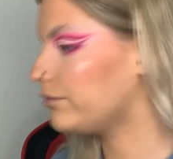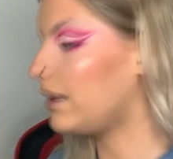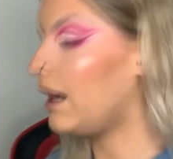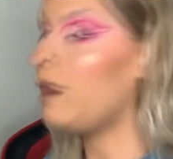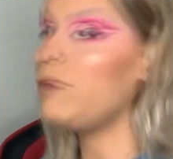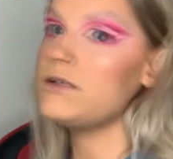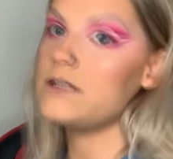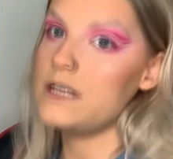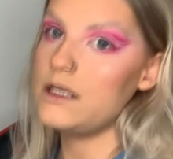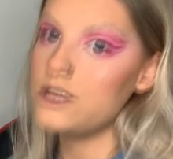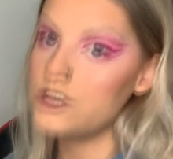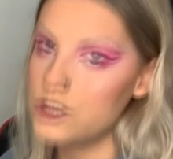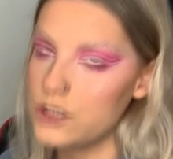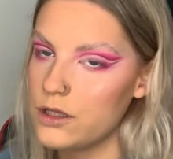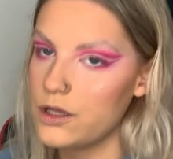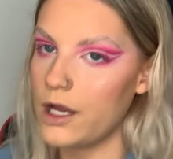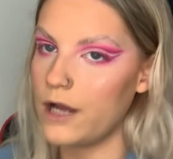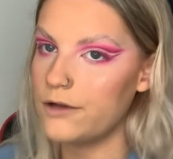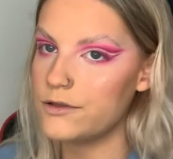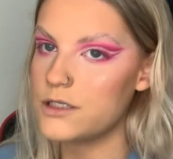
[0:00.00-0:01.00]
That was in
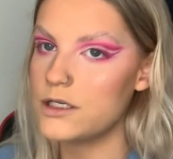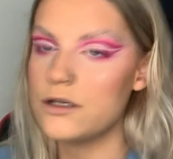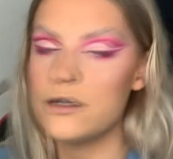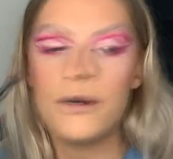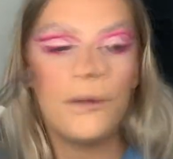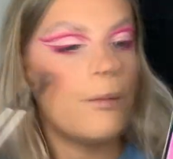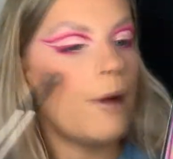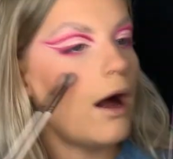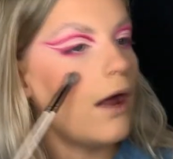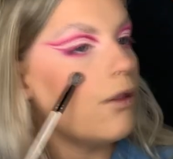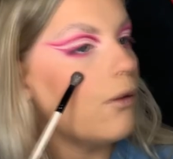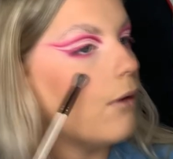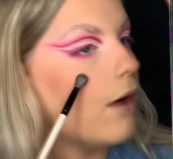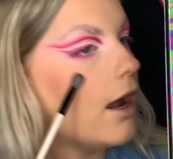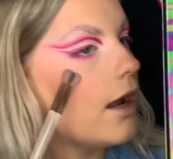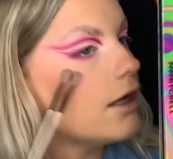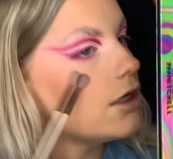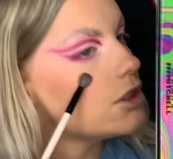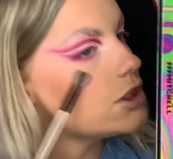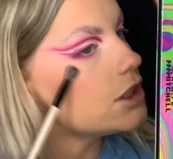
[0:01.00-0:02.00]
2000, by the
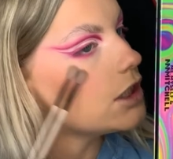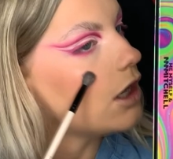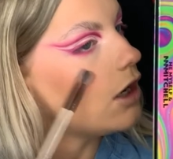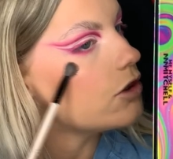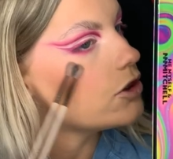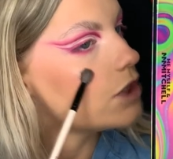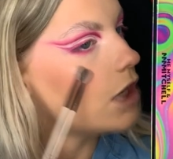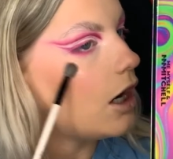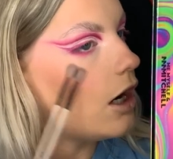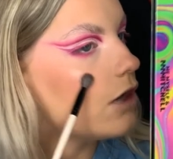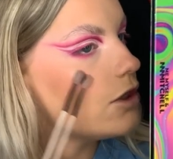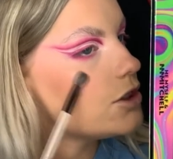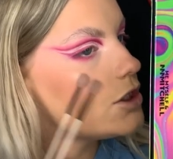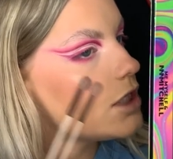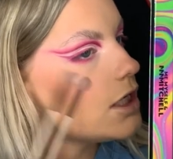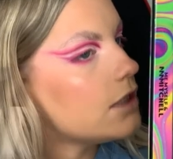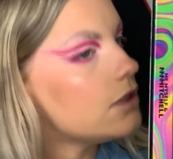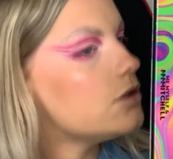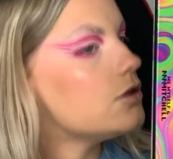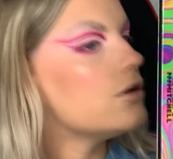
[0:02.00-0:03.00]
way. She got
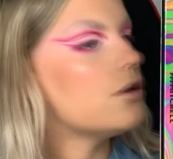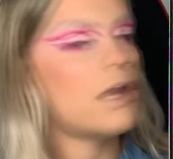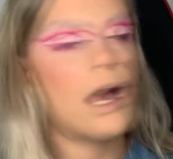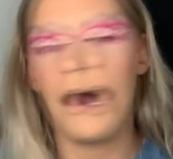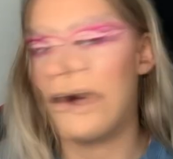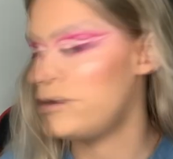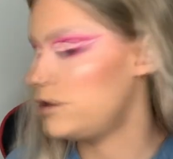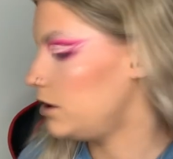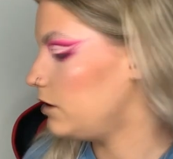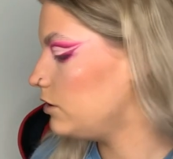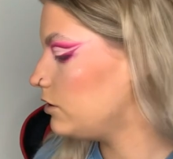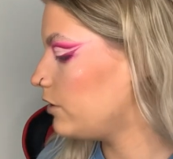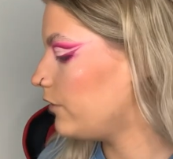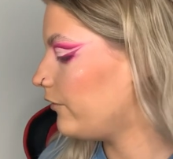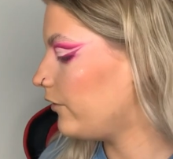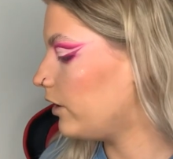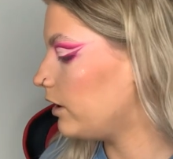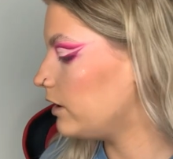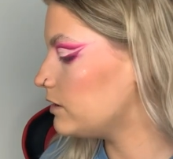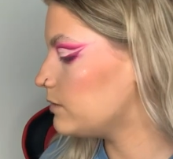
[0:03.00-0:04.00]
charged in 2000
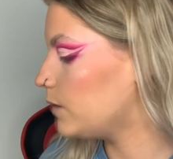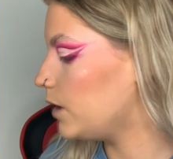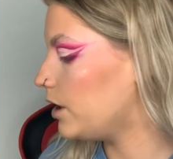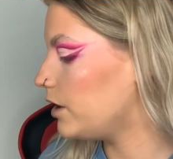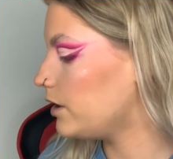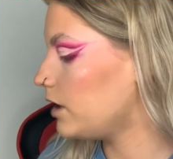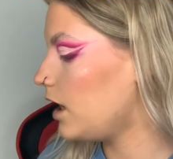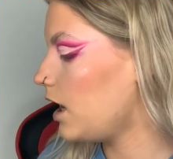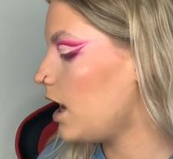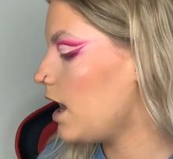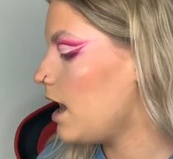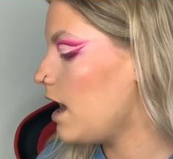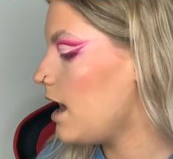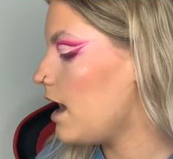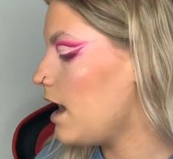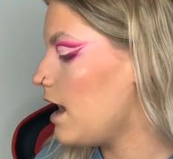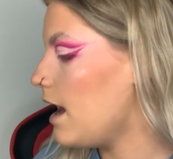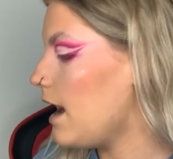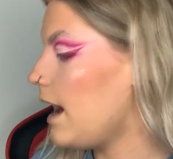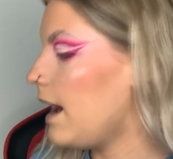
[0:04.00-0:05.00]
for his murder.
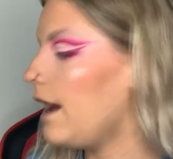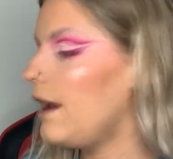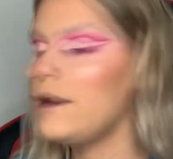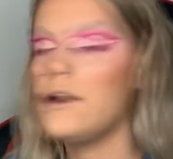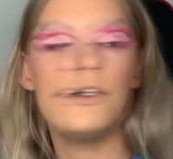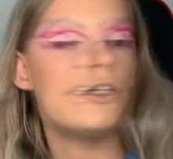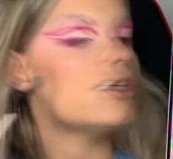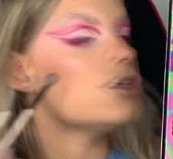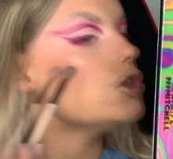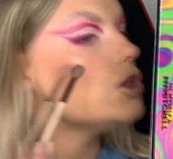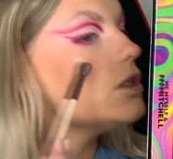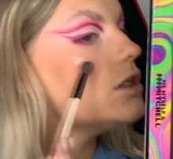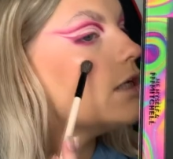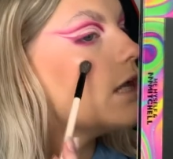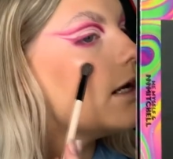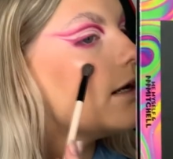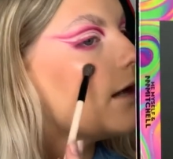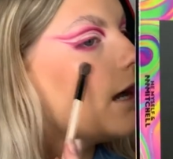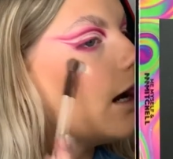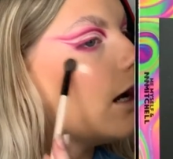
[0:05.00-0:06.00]
And she
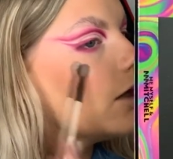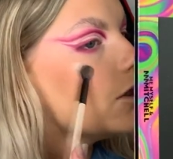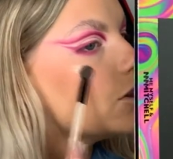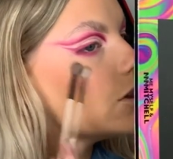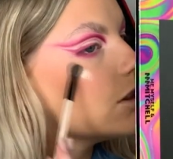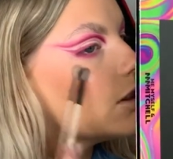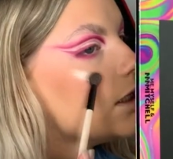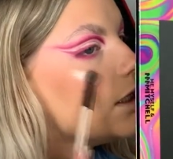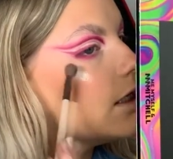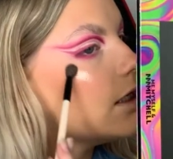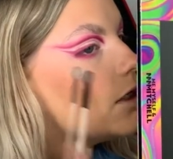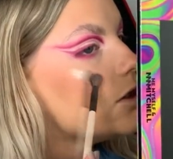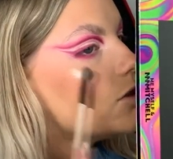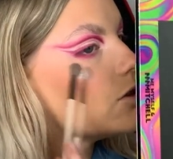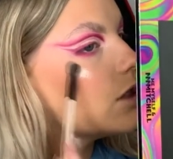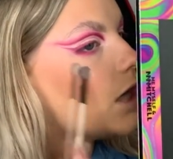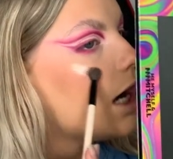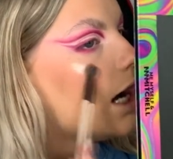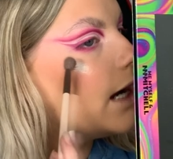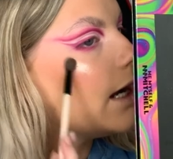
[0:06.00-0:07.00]
did actually
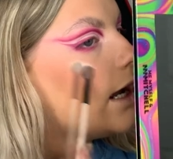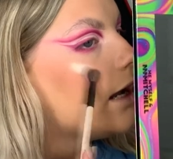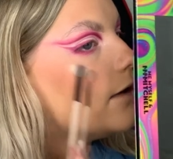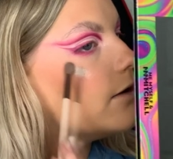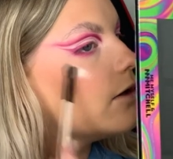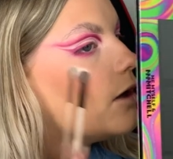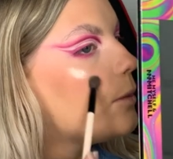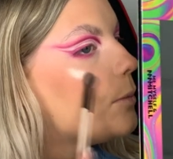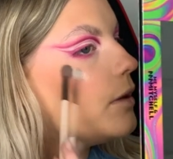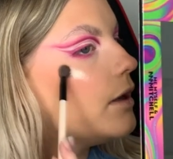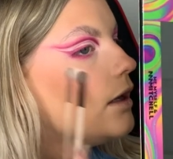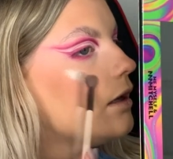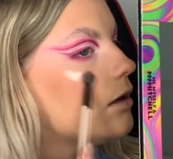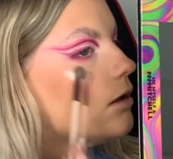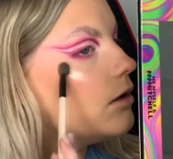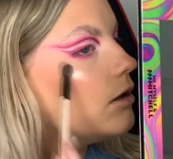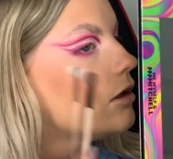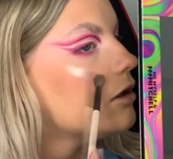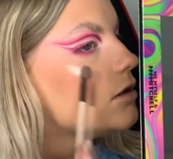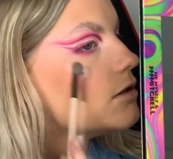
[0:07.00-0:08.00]
try and
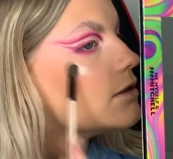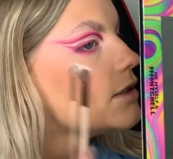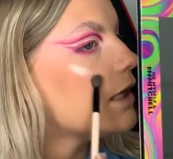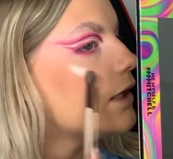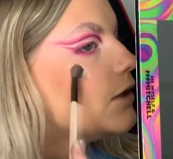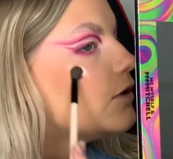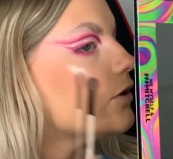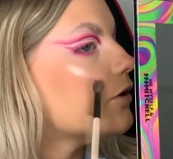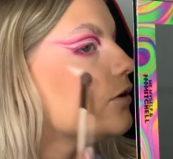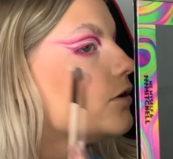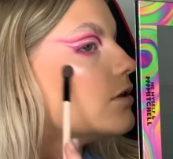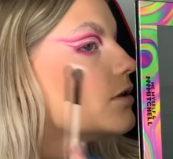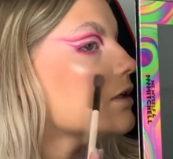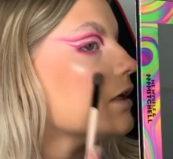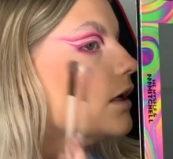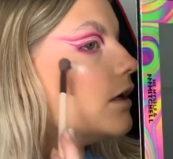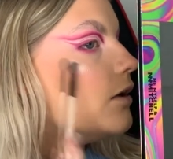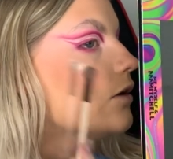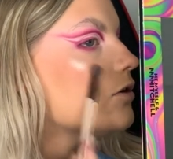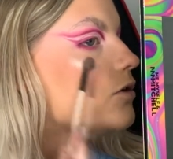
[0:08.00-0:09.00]
appeal her
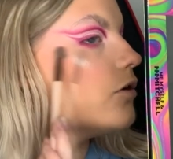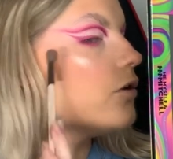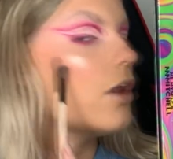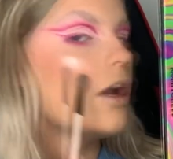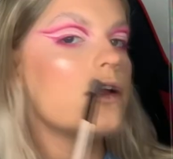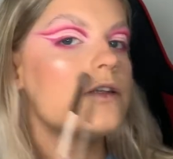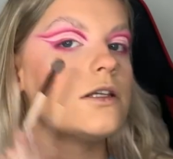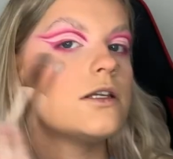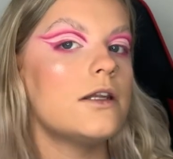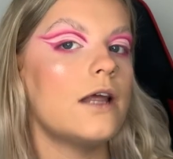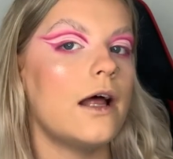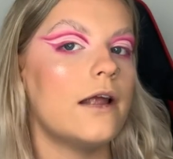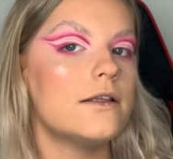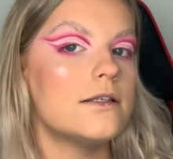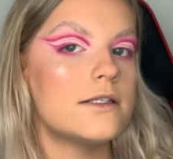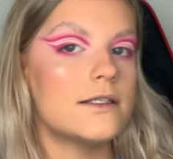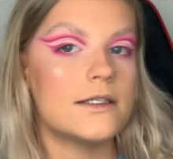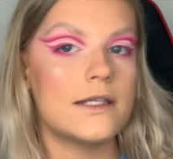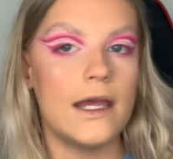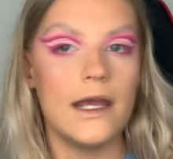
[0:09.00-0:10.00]
sentence in
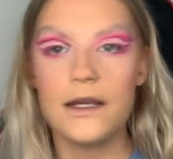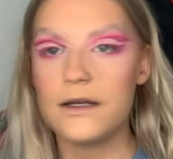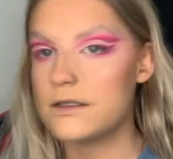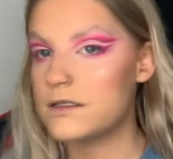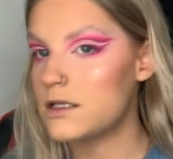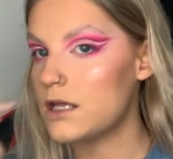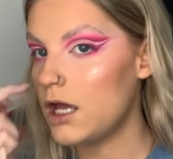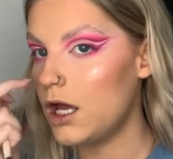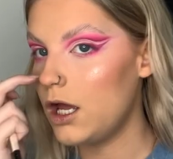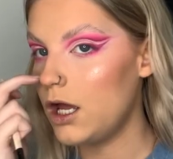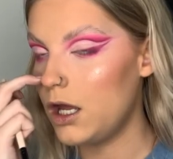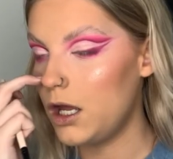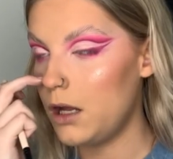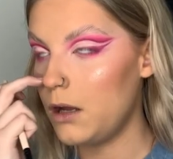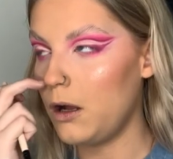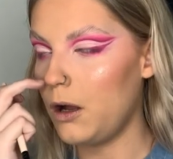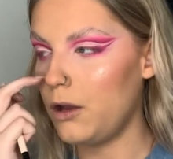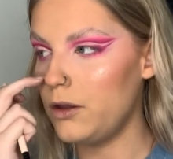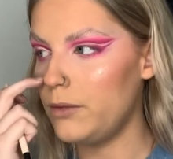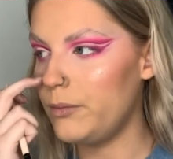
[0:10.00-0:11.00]
2006
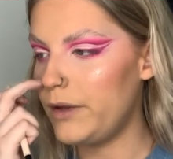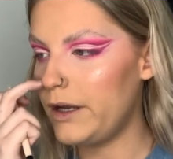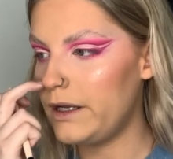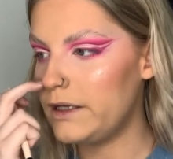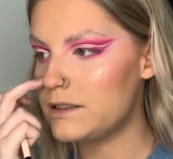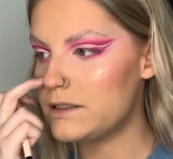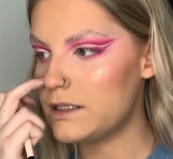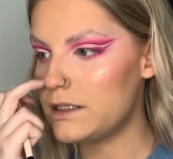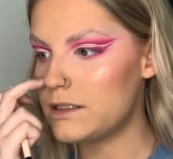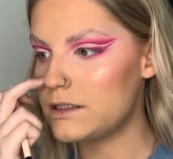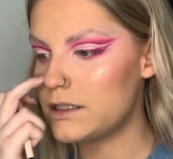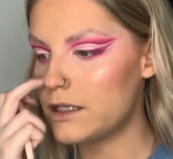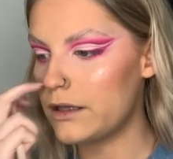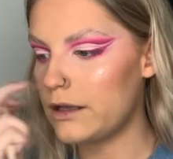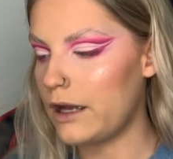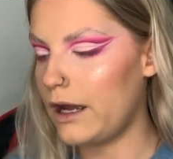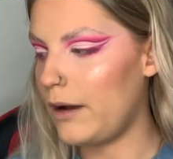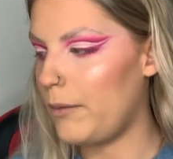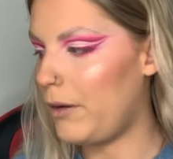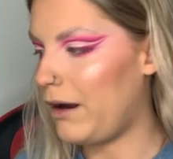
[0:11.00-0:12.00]
on the basis
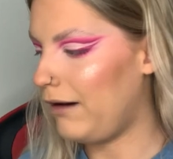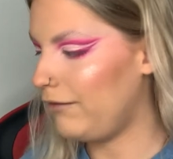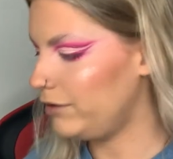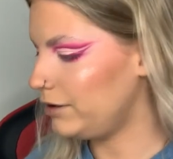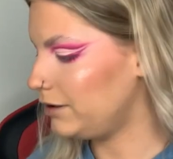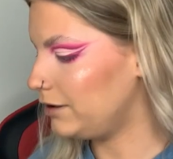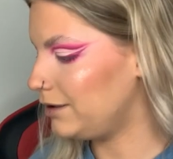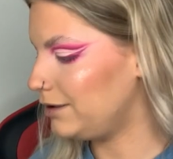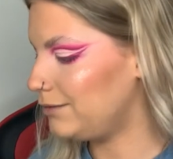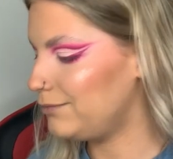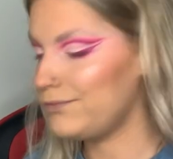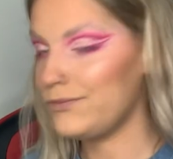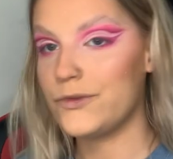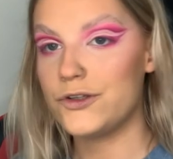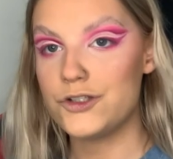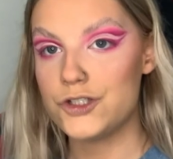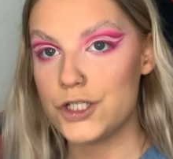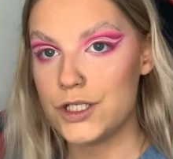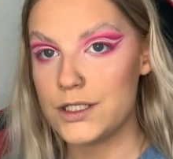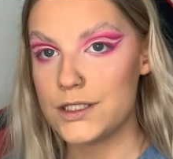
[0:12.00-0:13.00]
that apparently
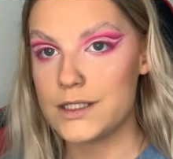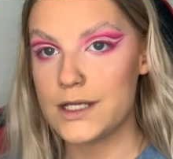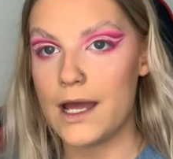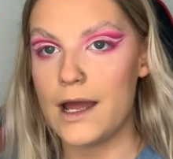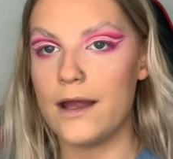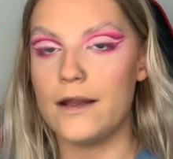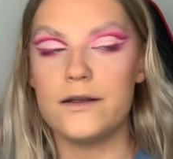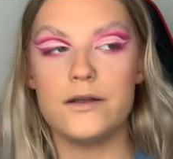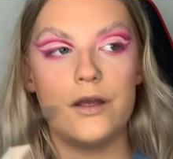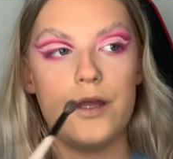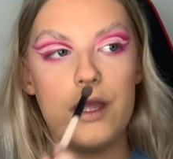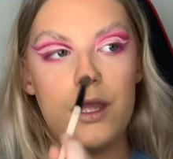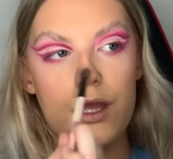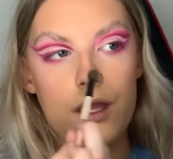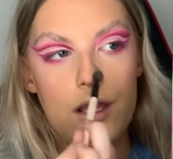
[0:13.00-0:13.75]
she said